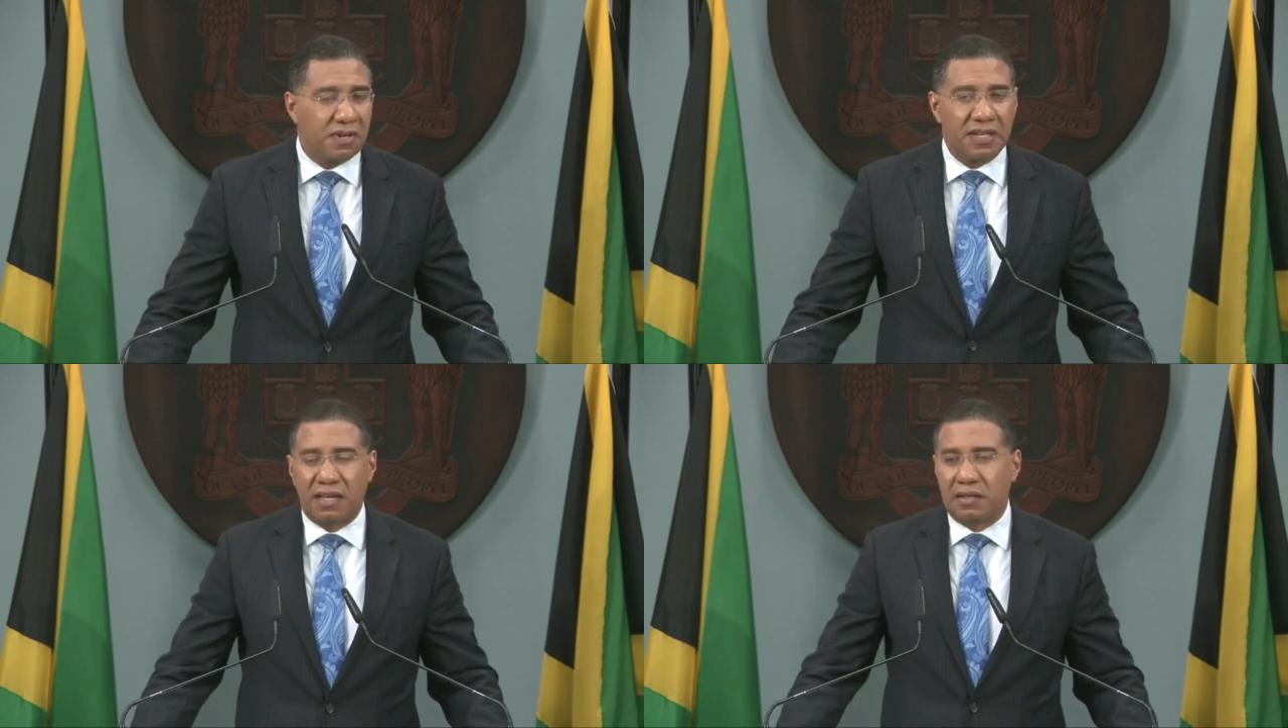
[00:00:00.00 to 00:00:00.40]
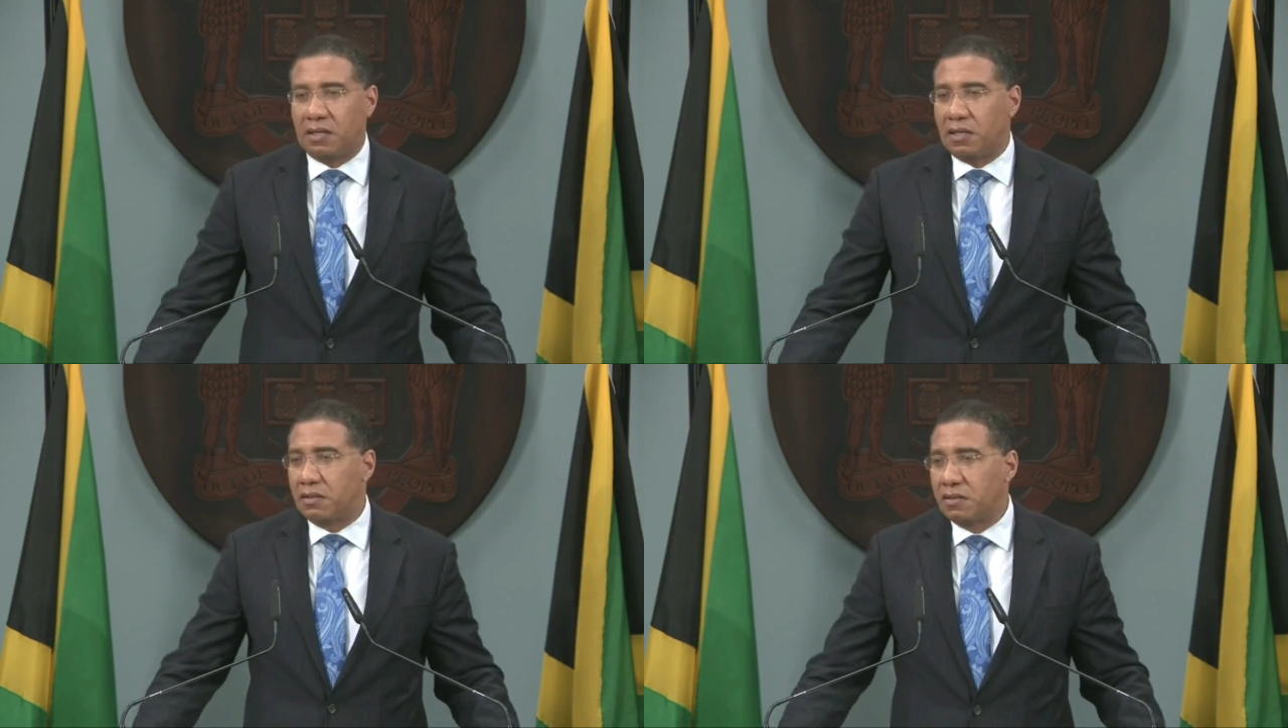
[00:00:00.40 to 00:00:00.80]

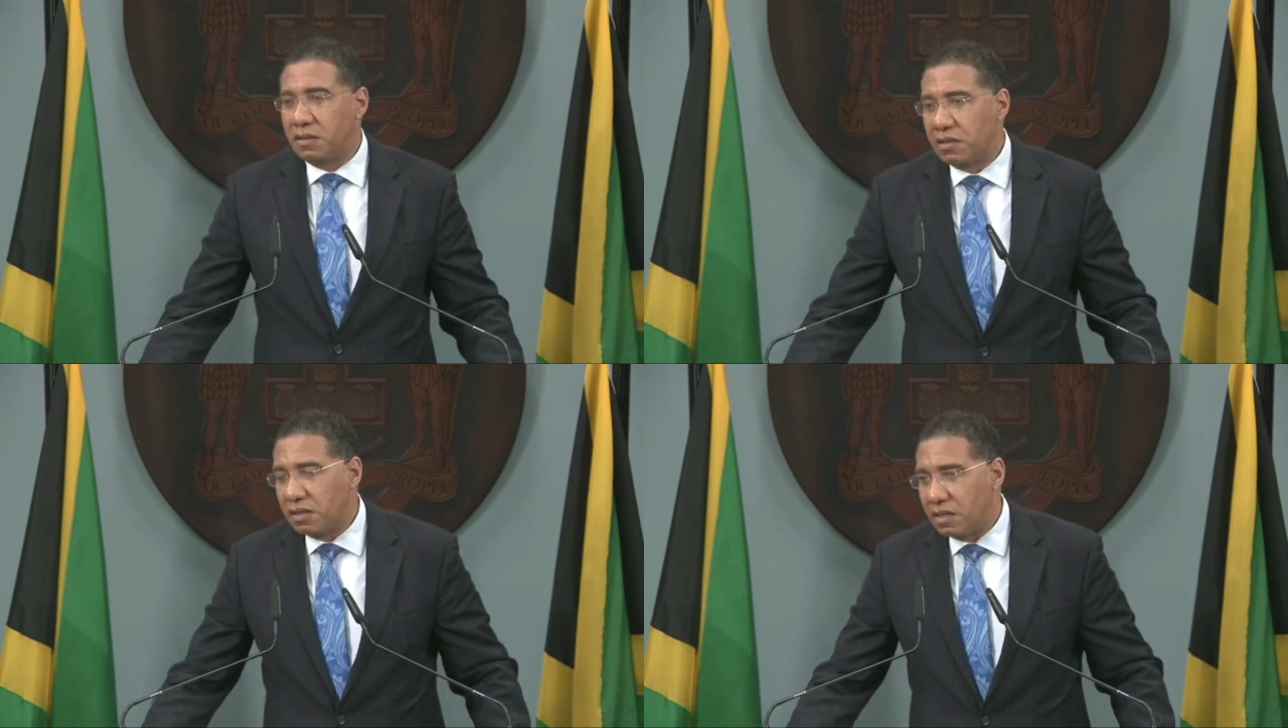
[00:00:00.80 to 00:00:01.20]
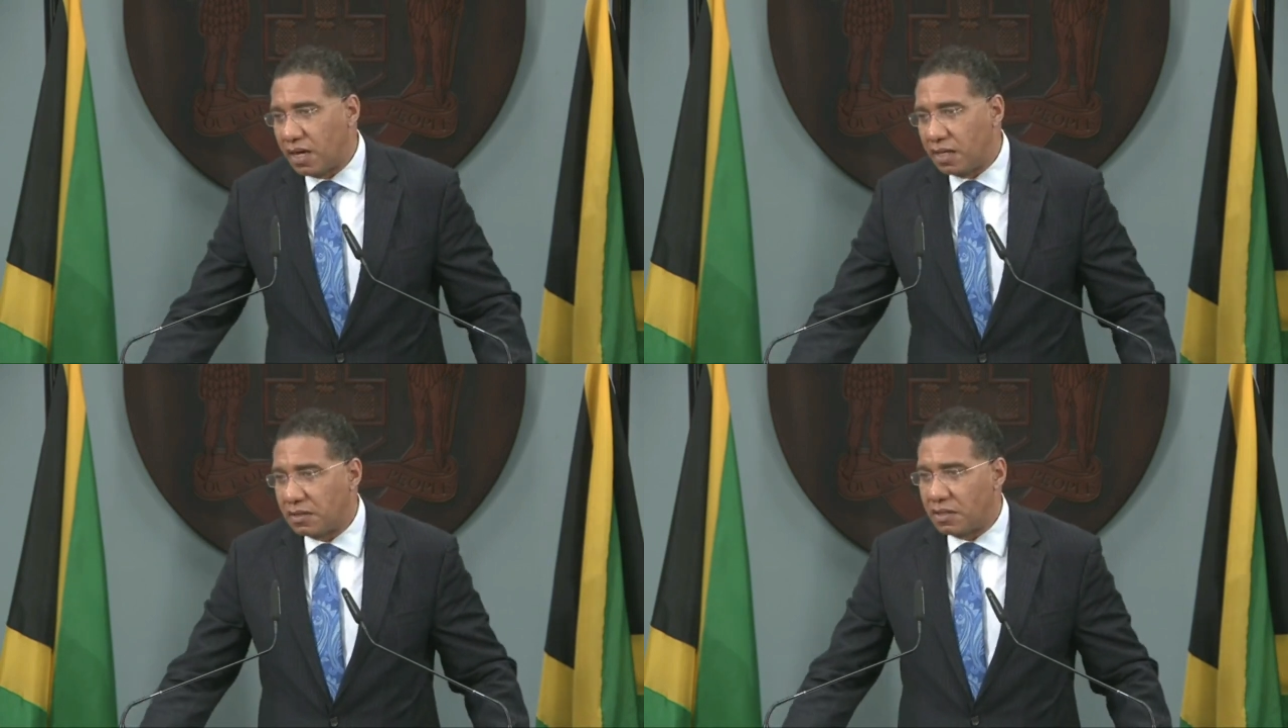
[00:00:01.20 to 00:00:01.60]
vernacular
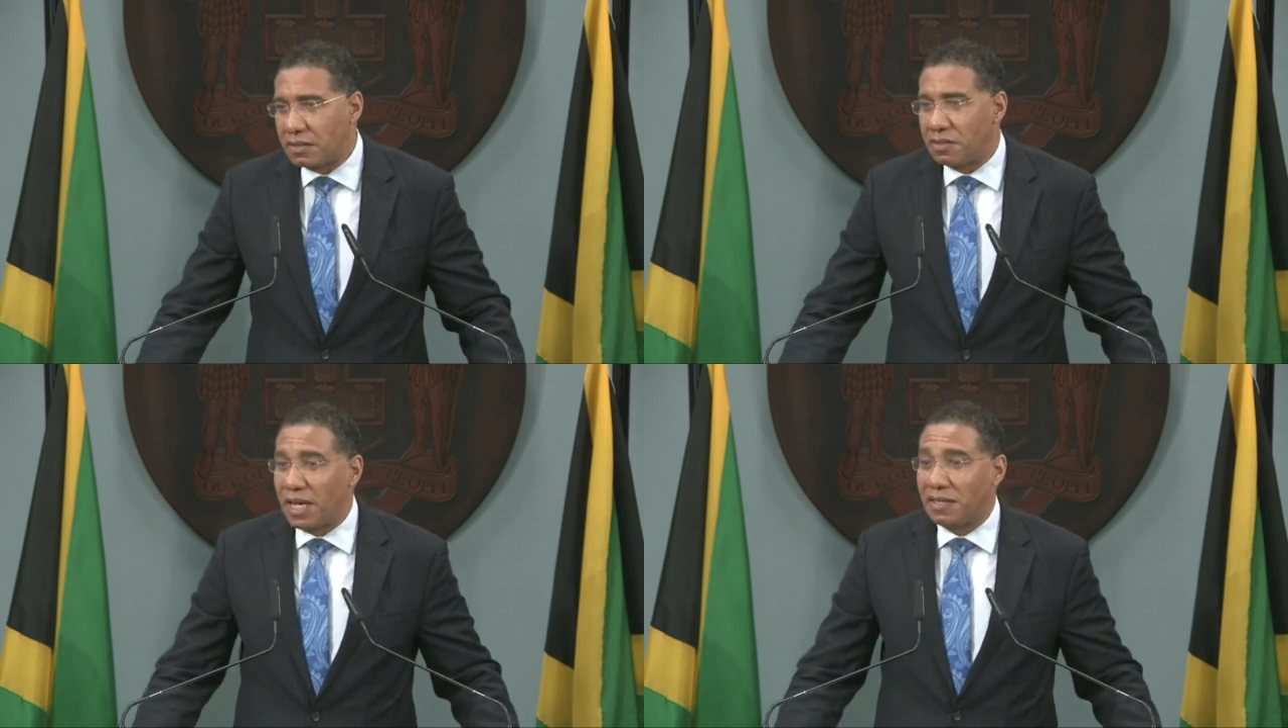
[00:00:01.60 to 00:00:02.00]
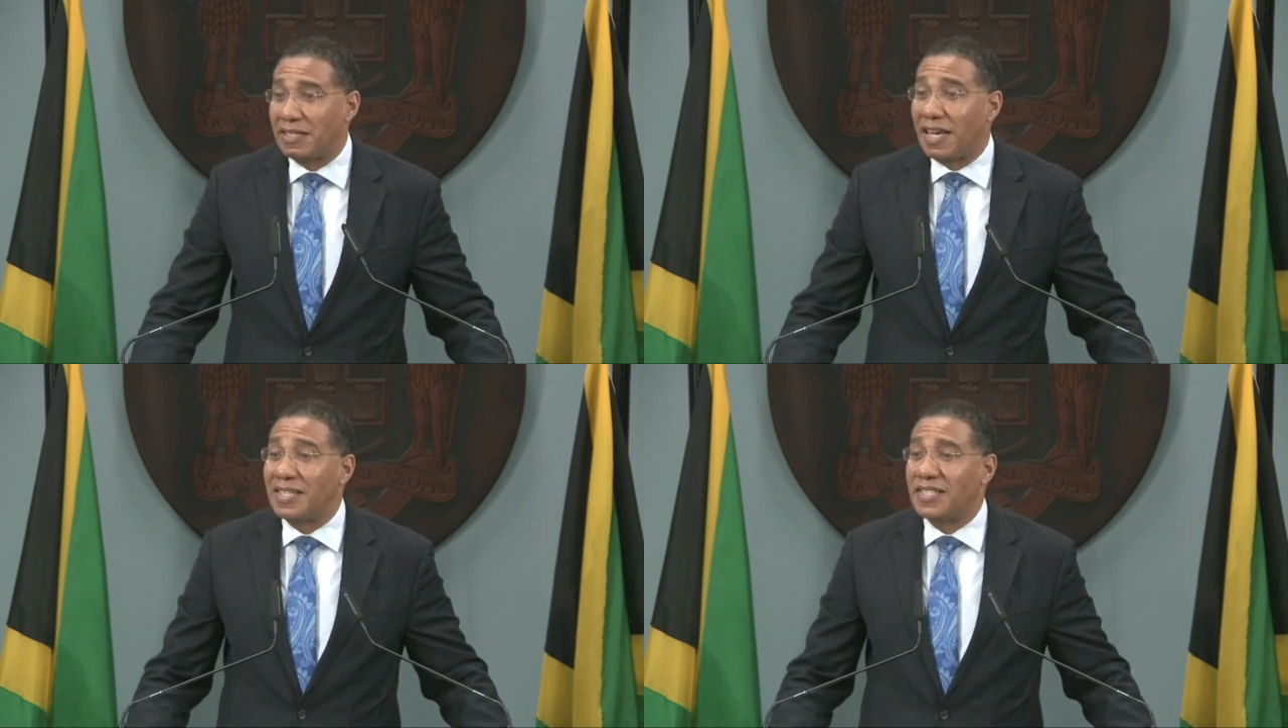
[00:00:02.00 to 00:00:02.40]
as the
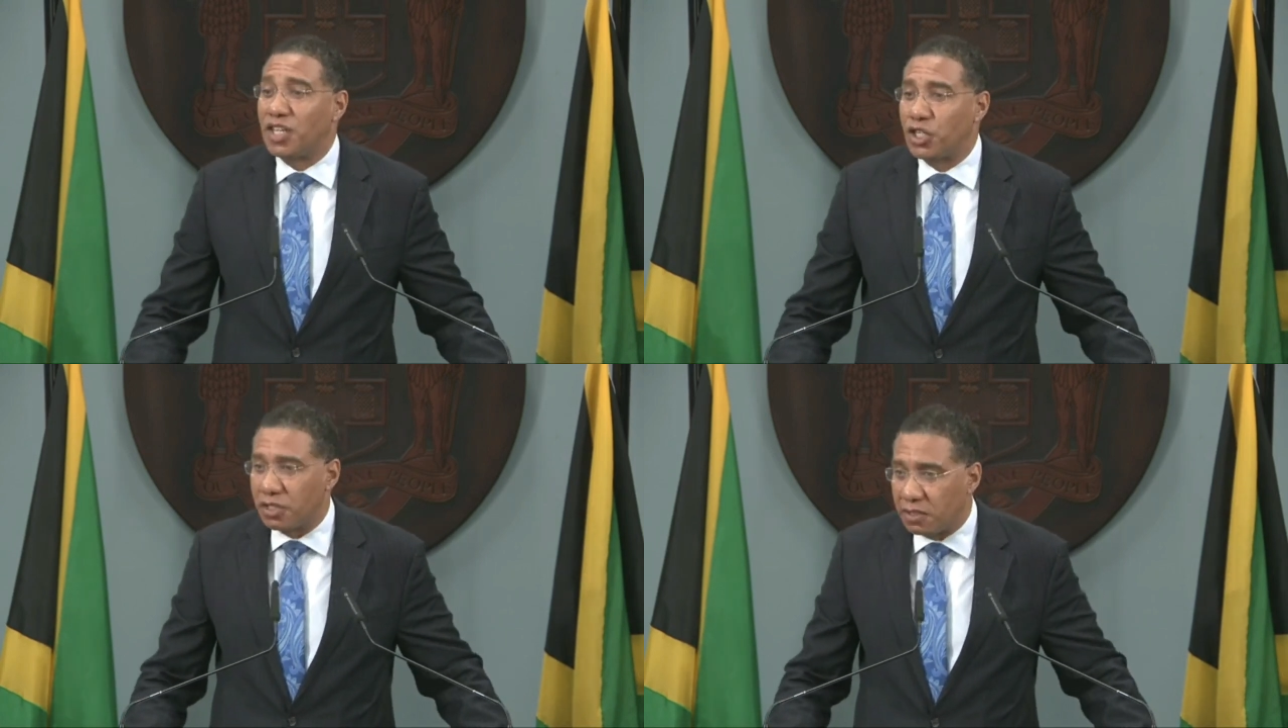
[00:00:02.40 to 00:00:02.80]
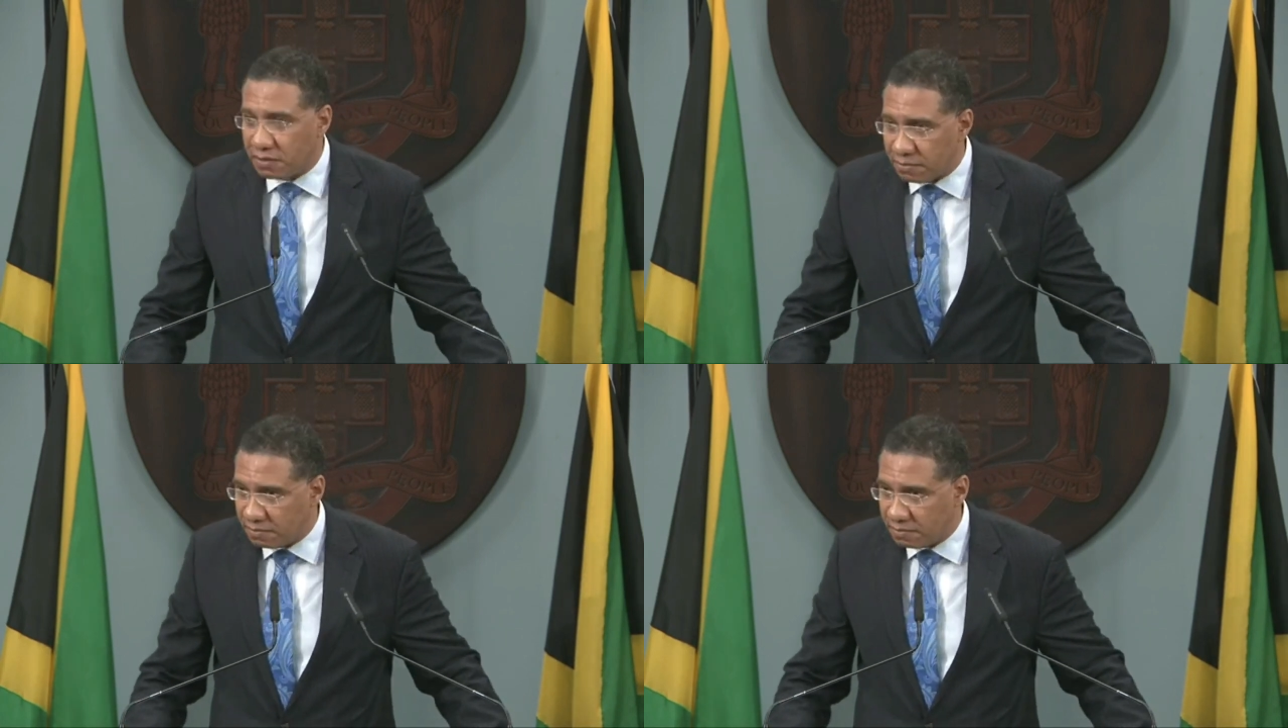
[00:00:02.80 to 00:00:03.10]
Semitization